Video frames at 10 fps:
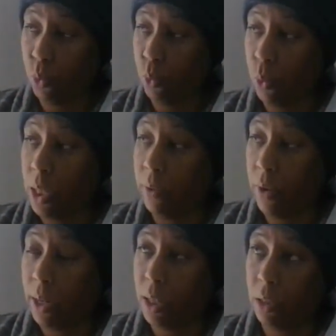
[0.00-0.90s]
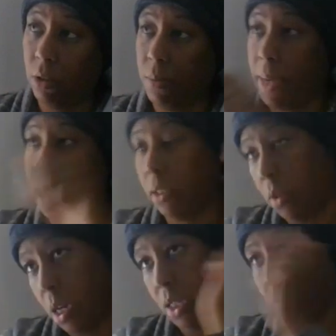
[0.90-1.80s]
we lived right across from the bay, so
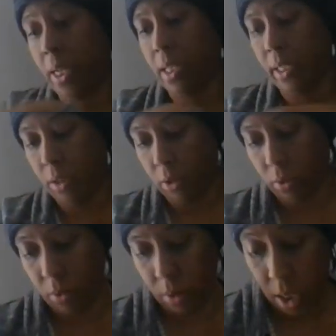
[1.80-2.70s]
all the way clear through